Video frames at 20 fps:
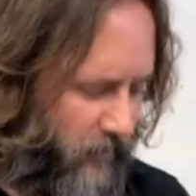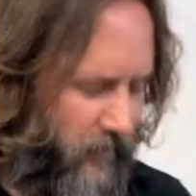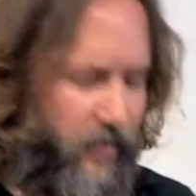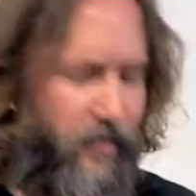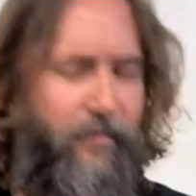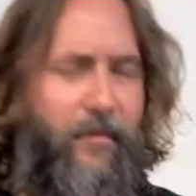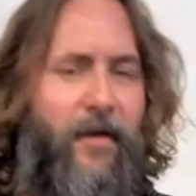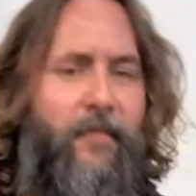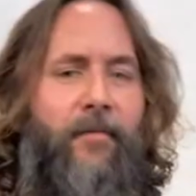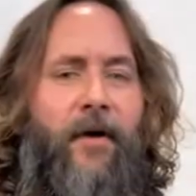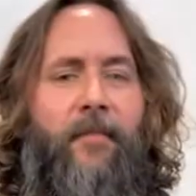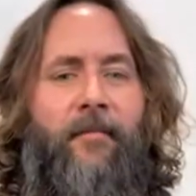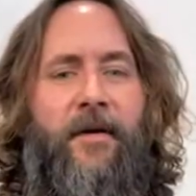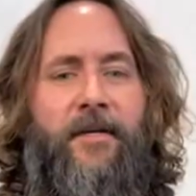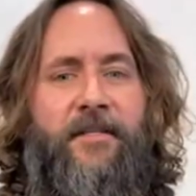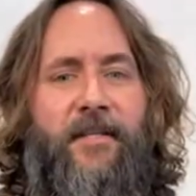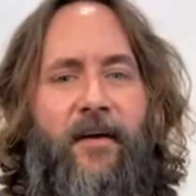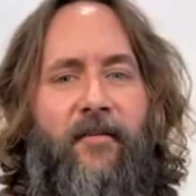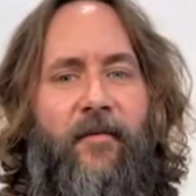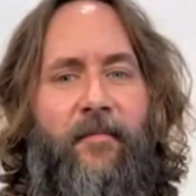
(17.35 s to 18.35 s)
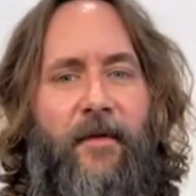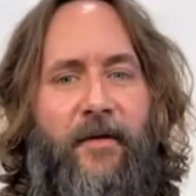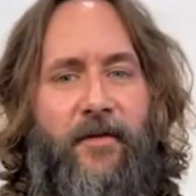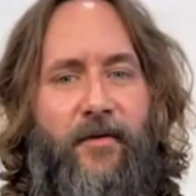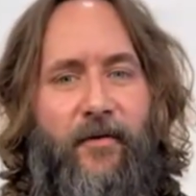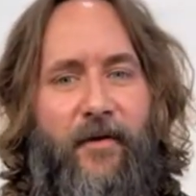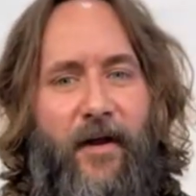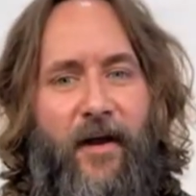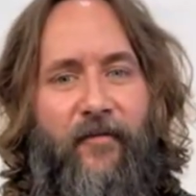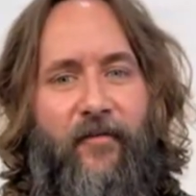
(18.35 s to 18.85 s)
little bit about myself. I've been
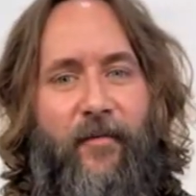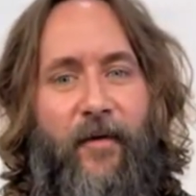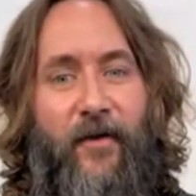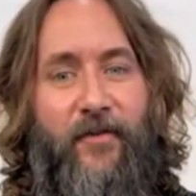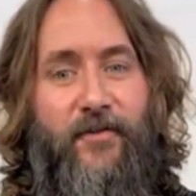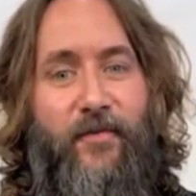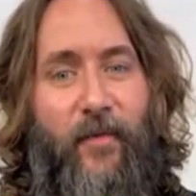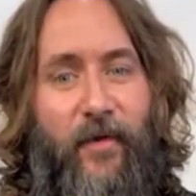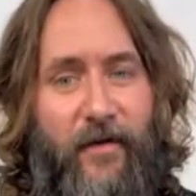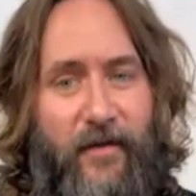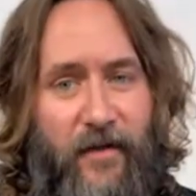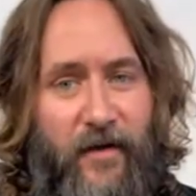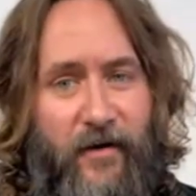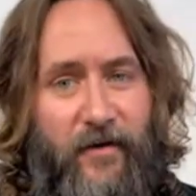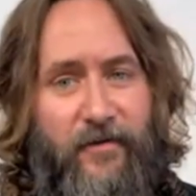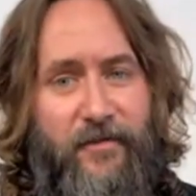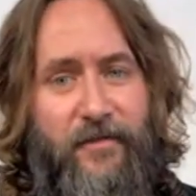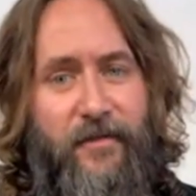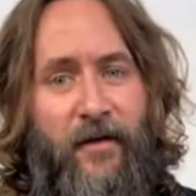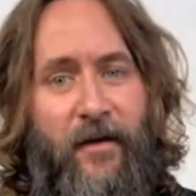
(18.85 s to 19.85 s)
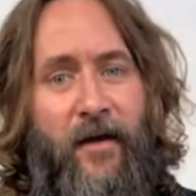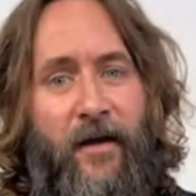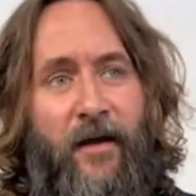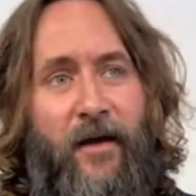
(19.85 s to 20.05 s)
doing hair for about 20 years.